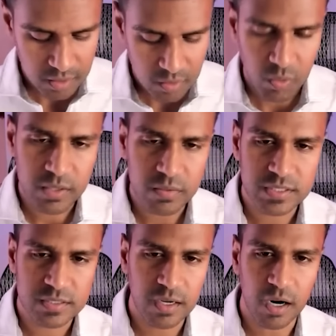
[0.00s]
Why do I
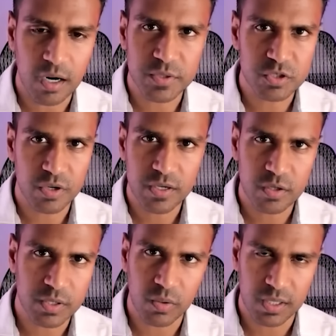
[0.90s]
say arbitrary
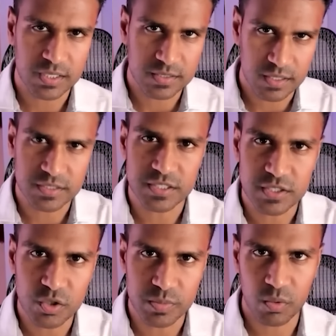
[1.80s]
human qualities and not
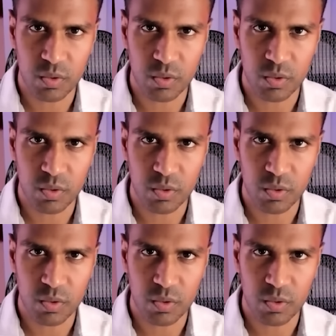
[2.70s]
just human